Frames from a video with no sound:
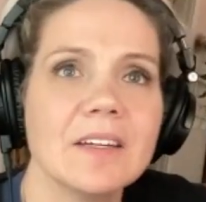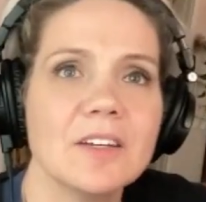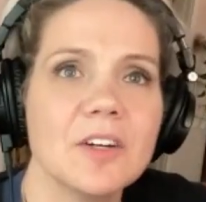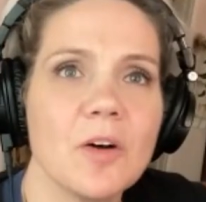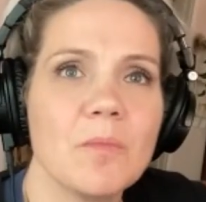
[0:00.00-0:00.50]
you
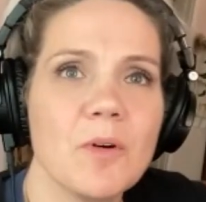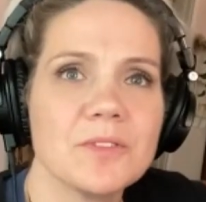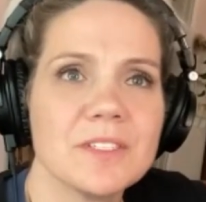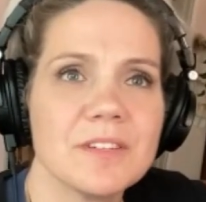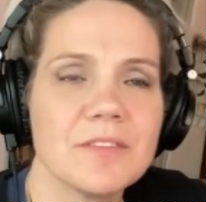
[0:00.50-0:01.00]
know
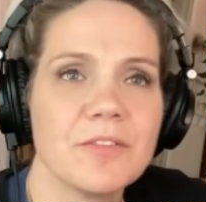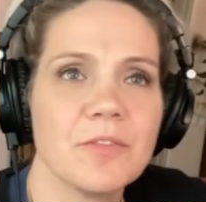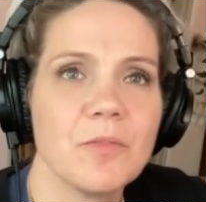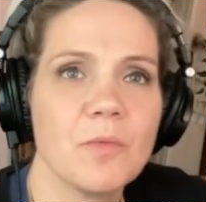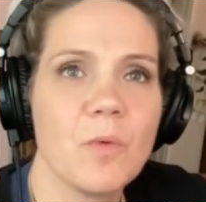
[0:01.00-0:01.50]
most of
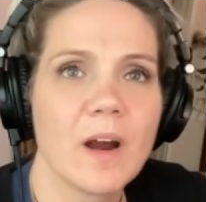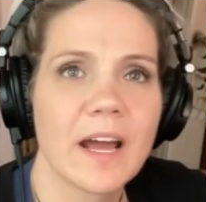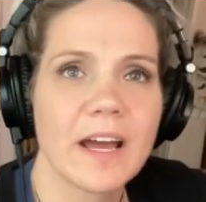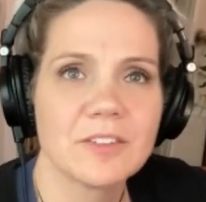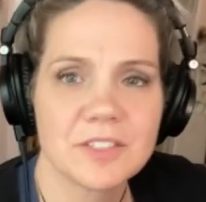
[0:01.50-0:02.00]
what i
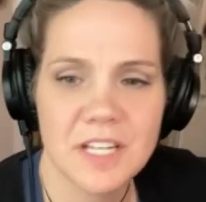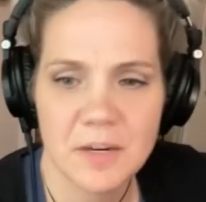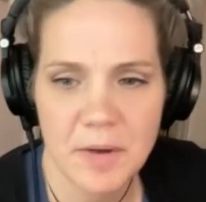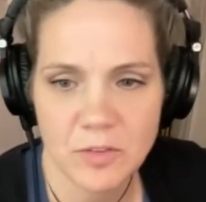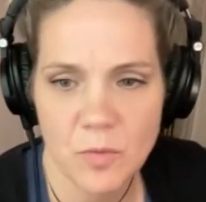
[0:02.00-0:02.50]
understand
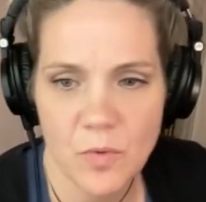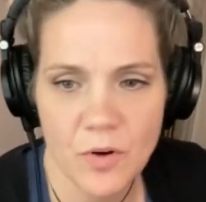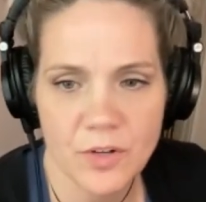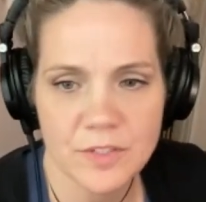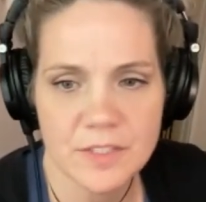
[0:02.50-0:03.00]
about the
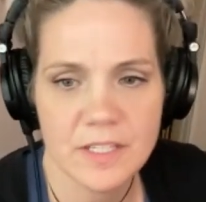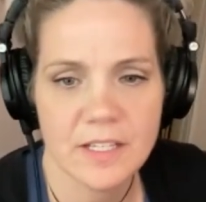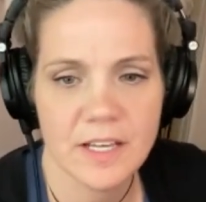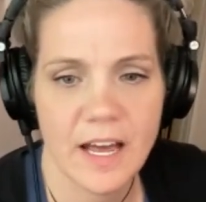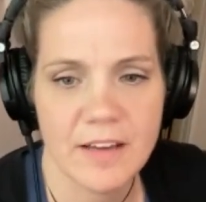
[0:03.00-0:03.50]
world
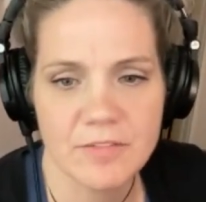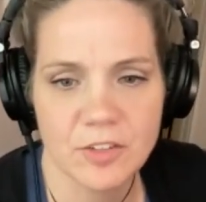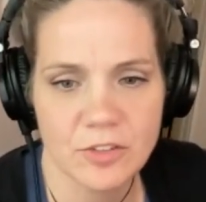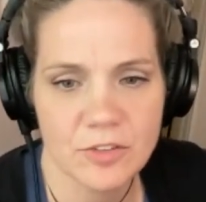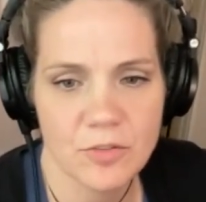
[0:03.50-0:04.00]
i've
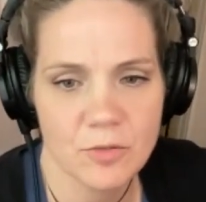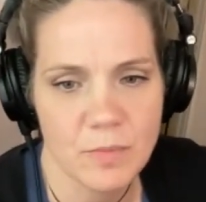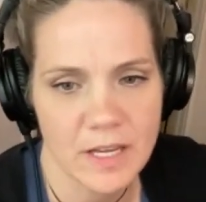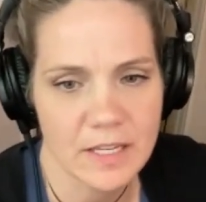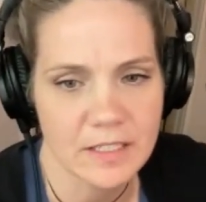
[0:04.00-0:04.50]
learned through
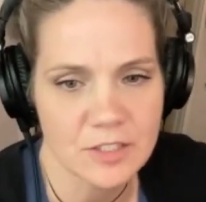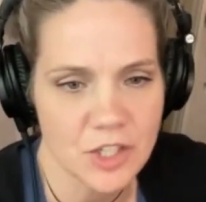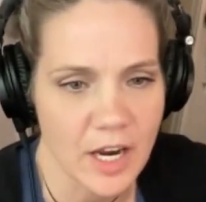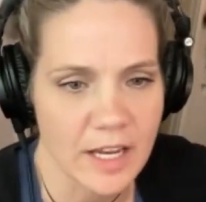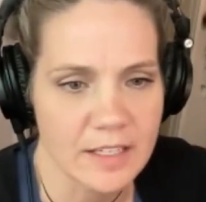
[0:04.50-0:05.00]
making
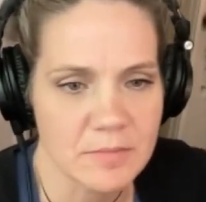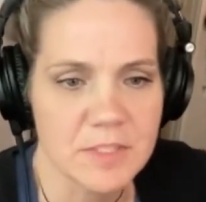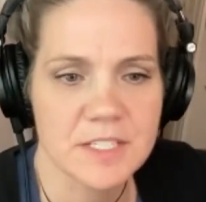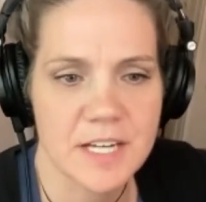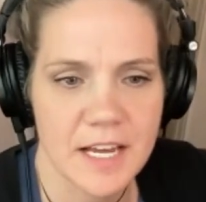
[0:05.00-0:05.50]
giant
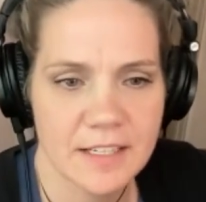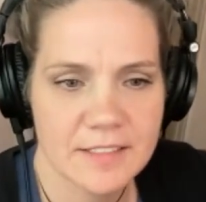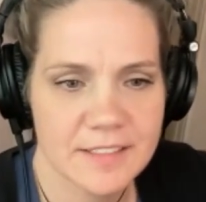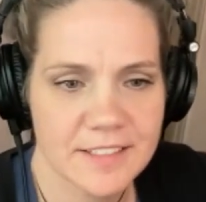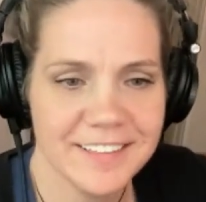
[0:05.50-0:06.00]

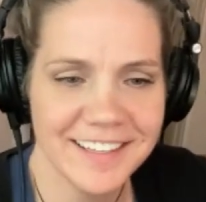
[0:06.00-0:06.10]
mistakes